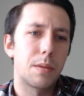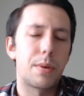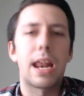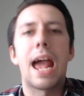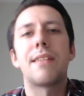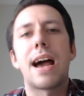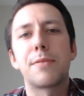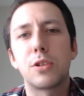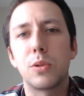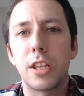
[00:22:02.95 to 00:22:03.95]
but have
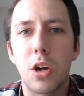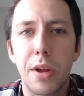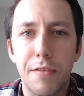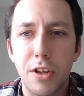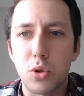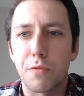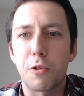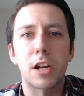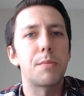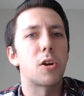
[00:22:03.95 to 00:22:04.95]
absolutely no individual
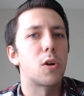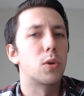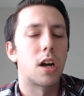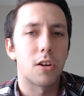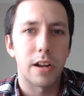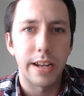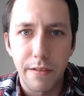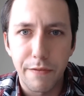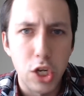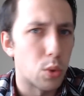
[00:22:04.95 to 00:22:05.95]
freedom. You're no longer an
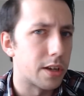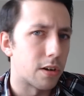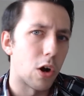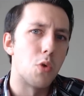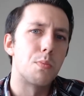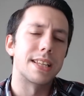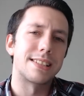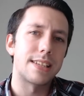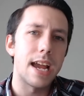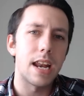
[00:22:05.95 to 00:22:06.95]
individual. You're owned by the
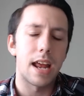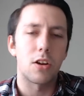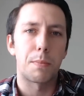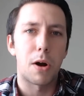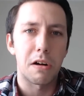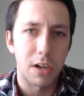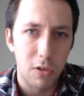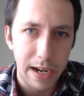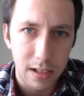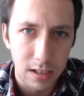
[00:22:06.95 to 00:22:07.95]
state and you're a part of a
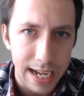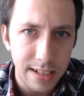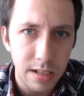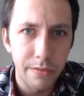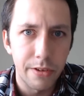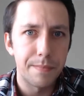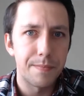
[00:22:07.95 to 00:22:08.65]
great collective.